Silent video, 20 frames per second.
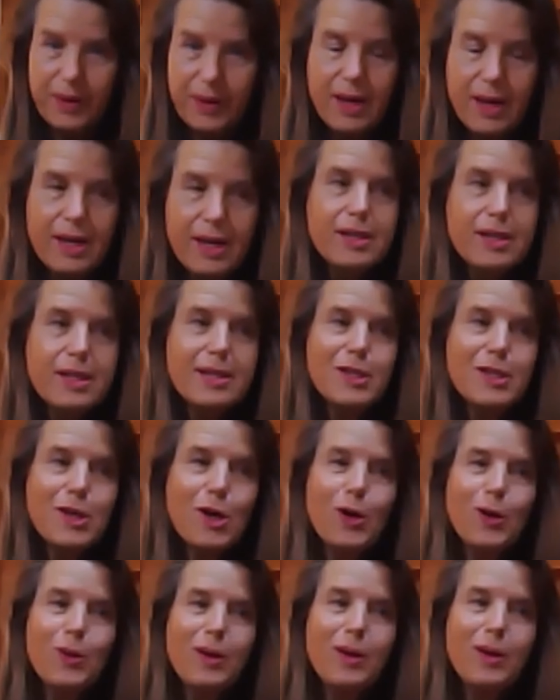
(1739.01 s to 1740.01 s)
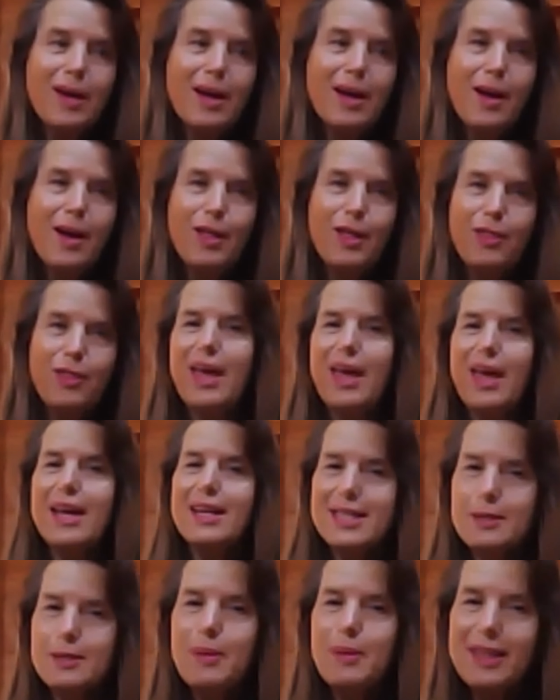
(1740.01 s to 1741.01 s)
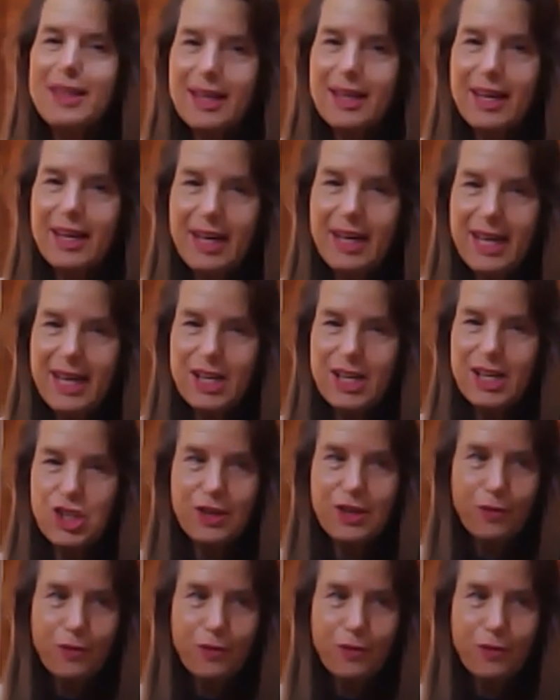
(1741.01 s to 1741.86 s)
So that's been the connection for